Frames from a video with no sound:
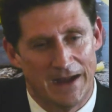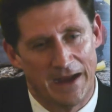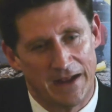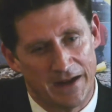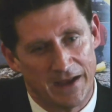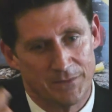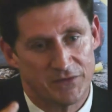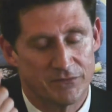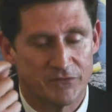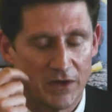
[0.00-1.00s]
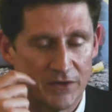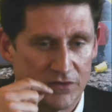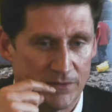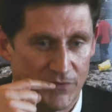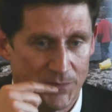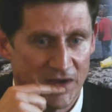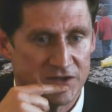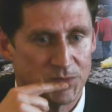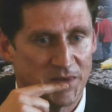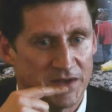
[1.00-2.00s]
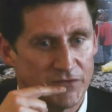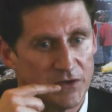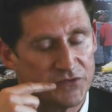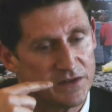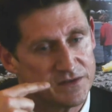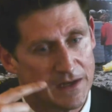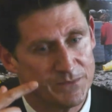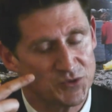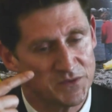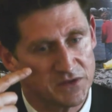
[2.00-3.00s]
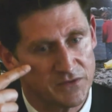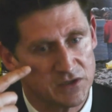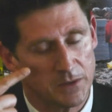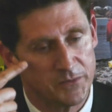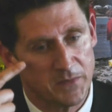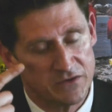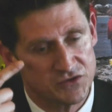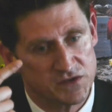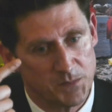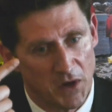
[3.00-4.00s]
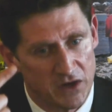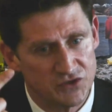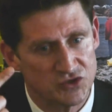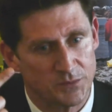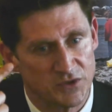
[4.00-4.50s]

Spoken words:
and I was very proud to be involved in the establishment of the Dublin Mountains Partnership,